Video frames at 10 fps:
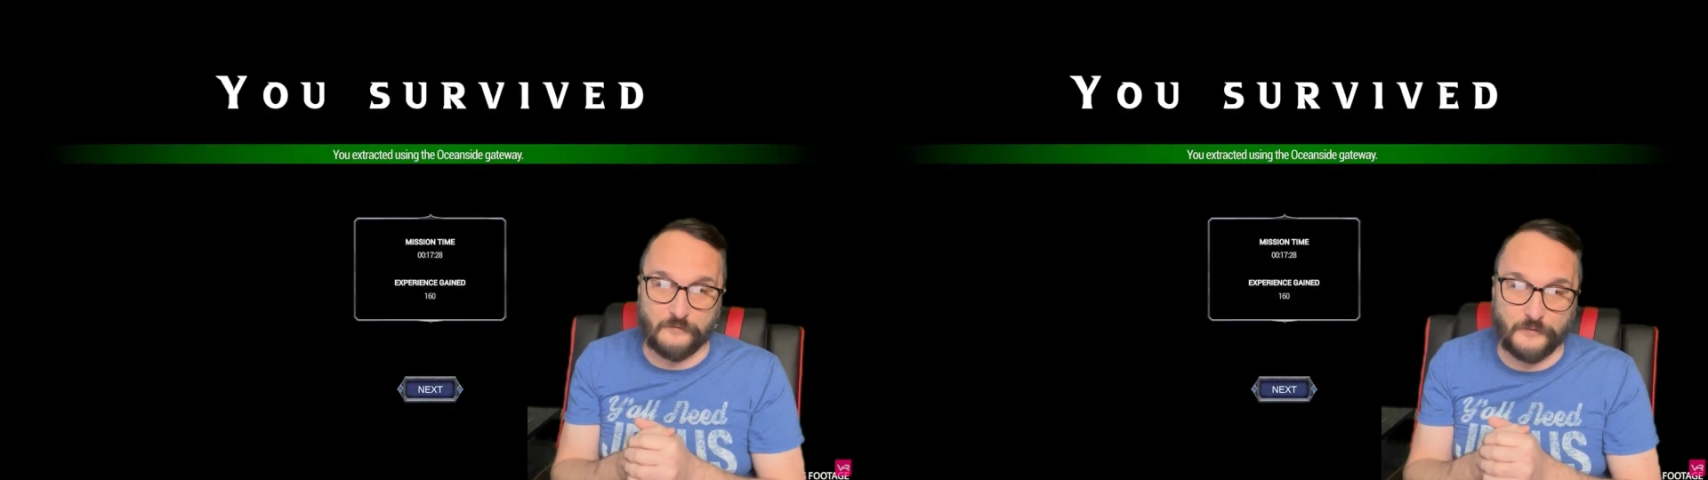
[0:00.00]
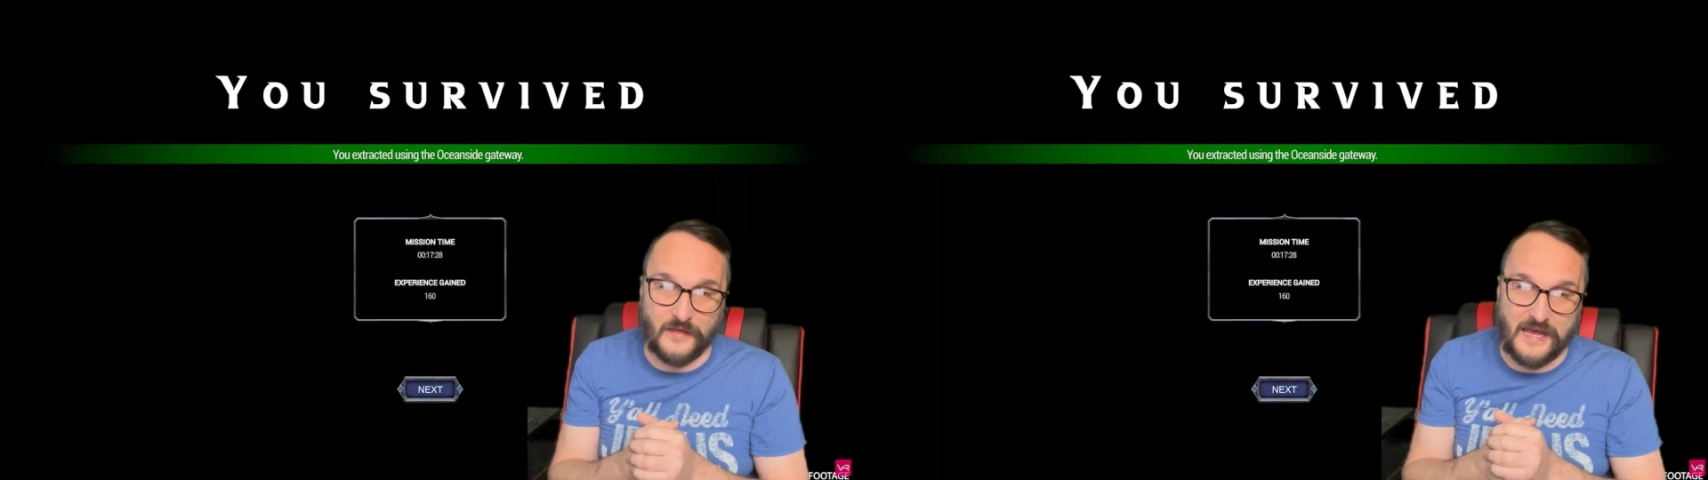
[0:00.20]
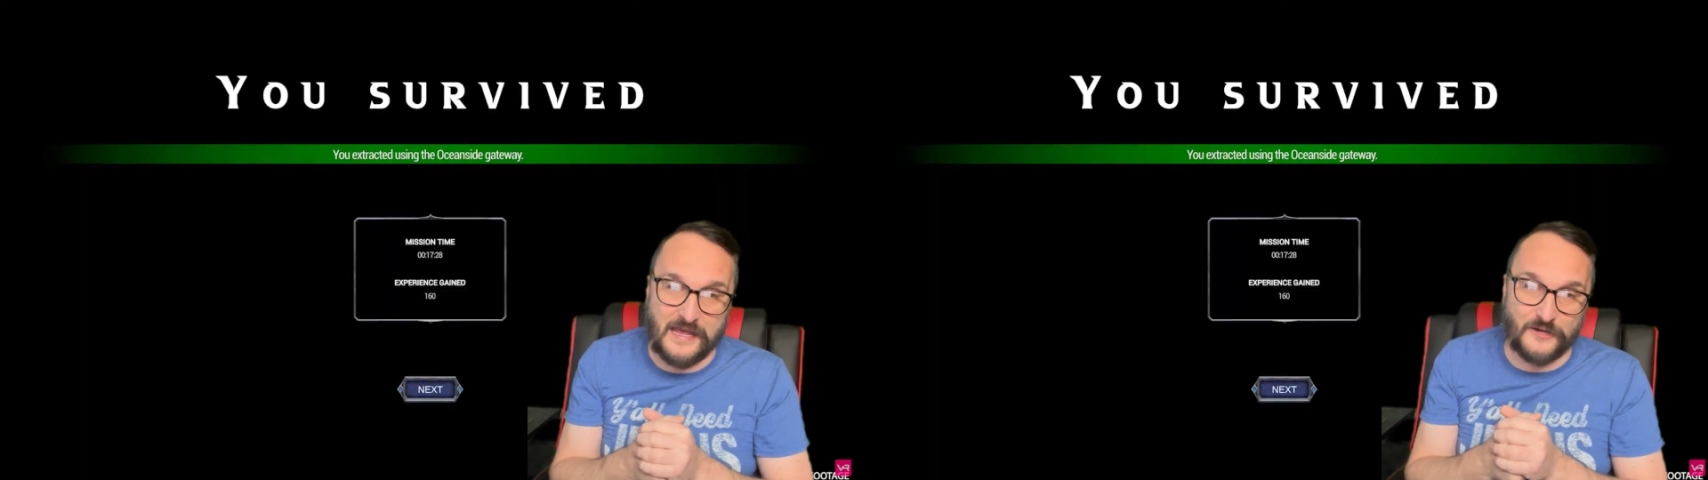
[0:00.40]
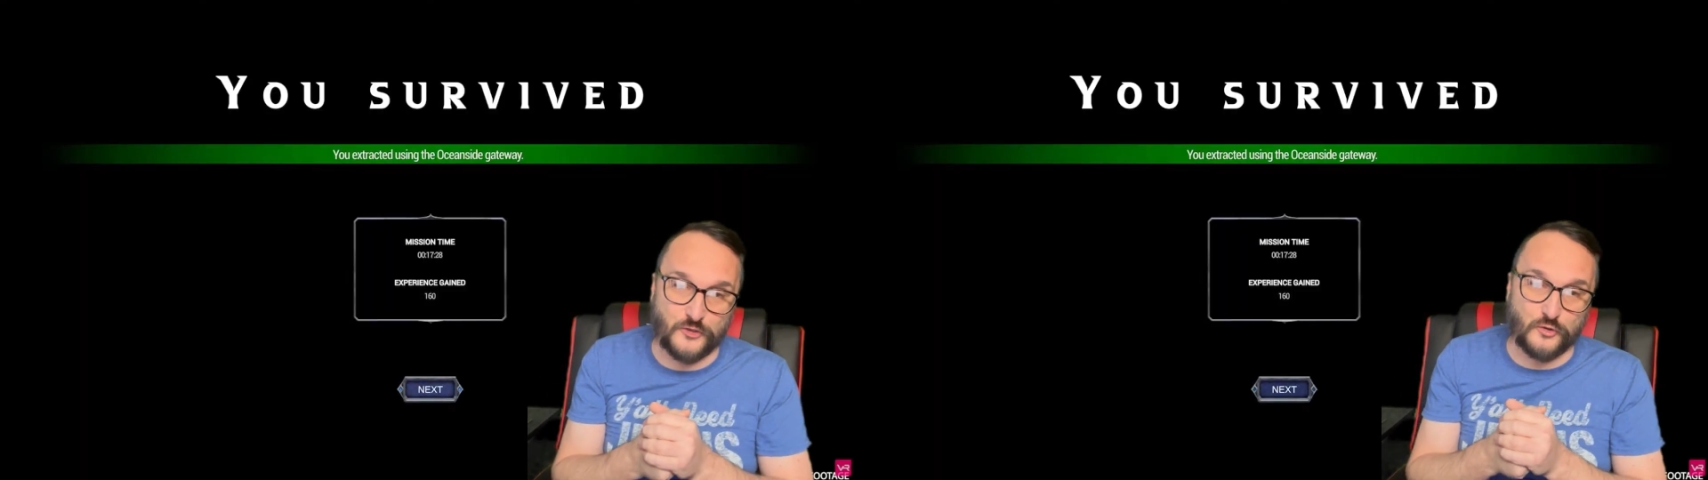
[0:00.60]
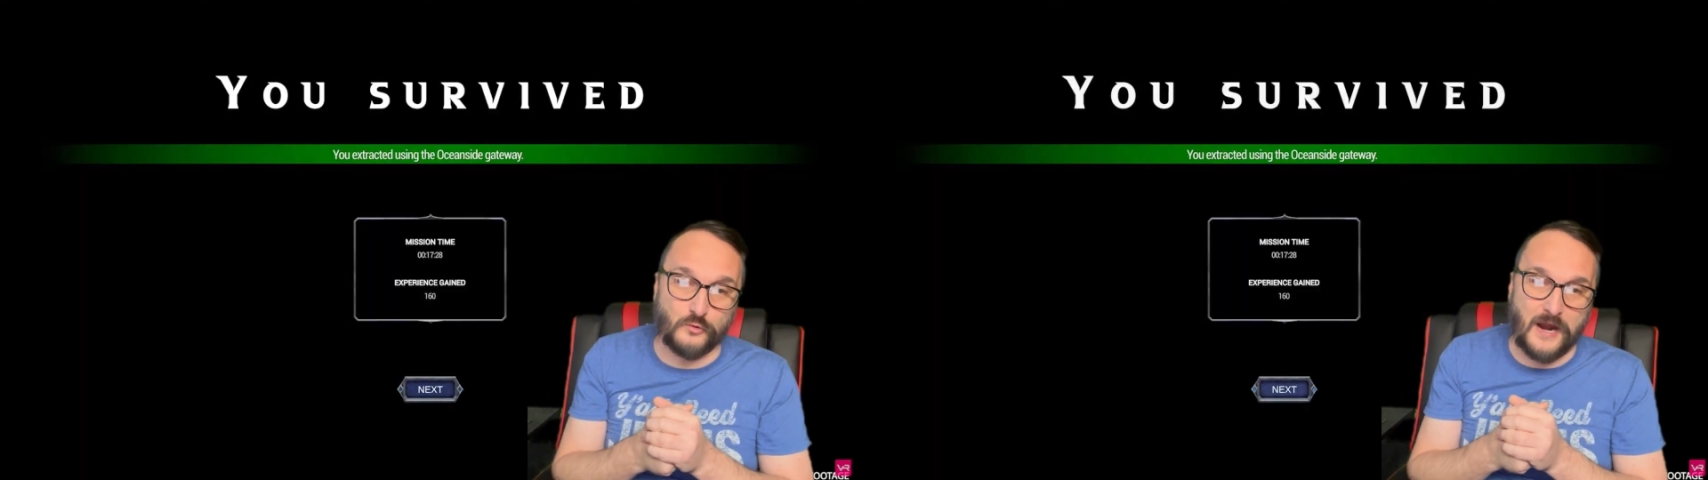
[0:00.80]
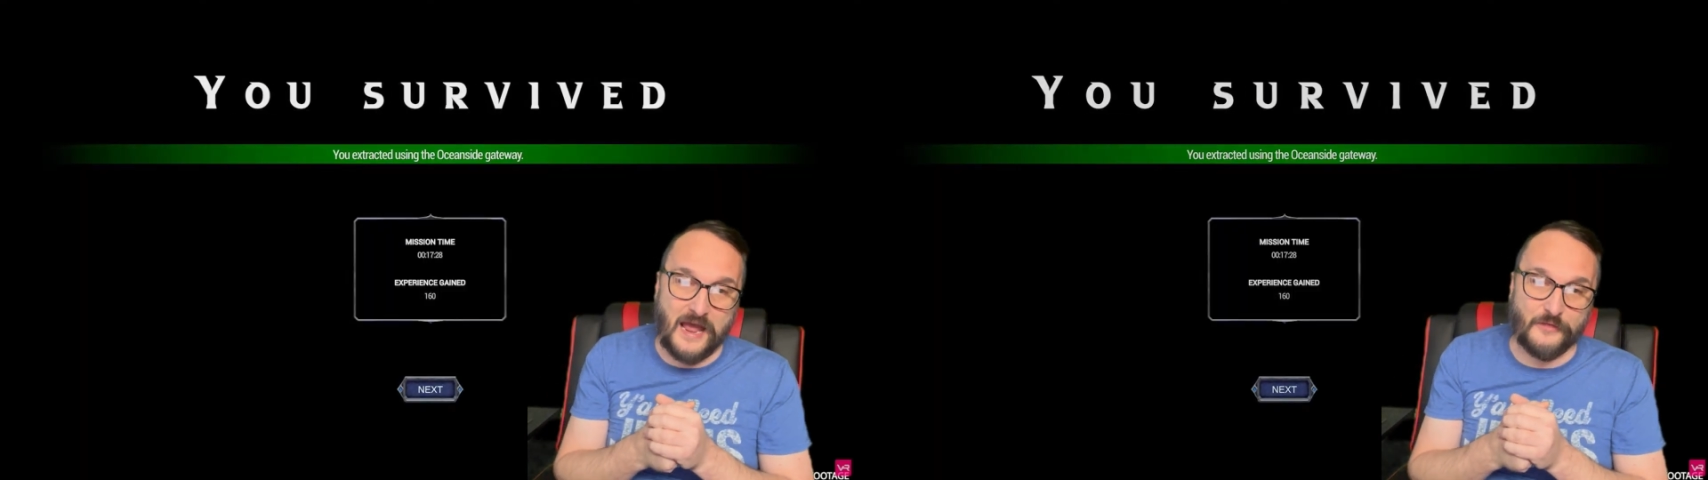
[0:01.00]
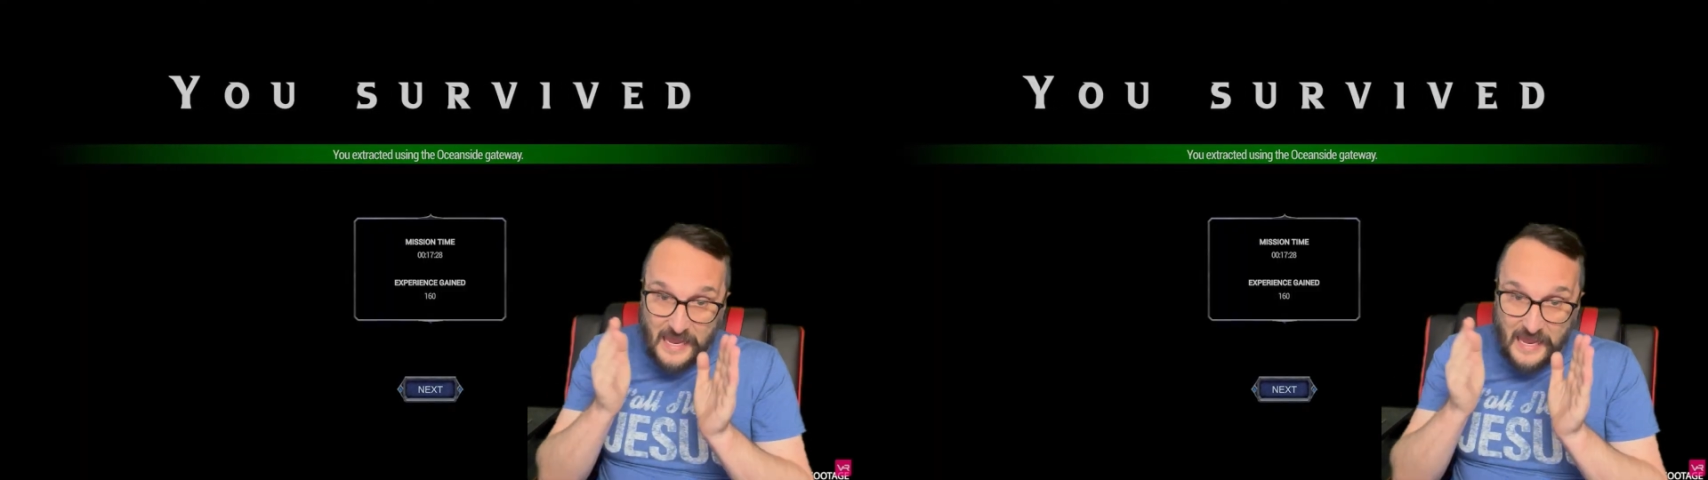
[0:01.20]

for that extra wrath.